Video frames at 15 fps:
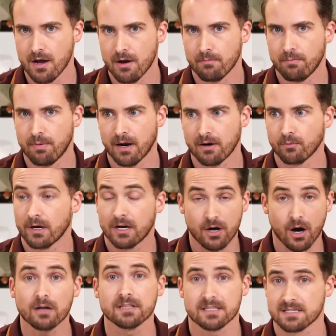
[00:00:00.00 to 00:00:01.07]
But
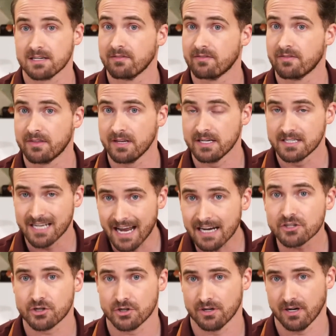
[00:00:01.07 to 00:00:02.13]
regardless of the
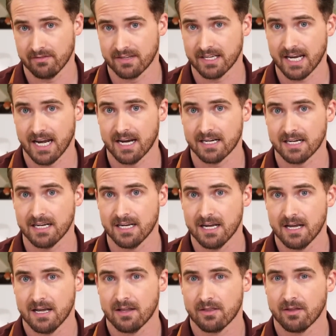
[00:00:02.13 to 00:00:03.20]
texture of the candy,
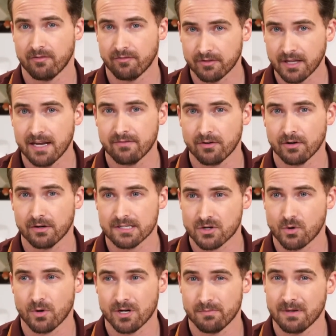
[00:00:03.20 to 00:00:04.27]
the flavor is
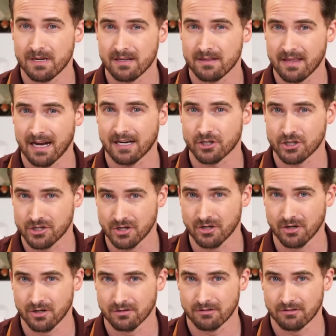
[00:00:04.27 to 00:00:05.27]
going to be that sugar.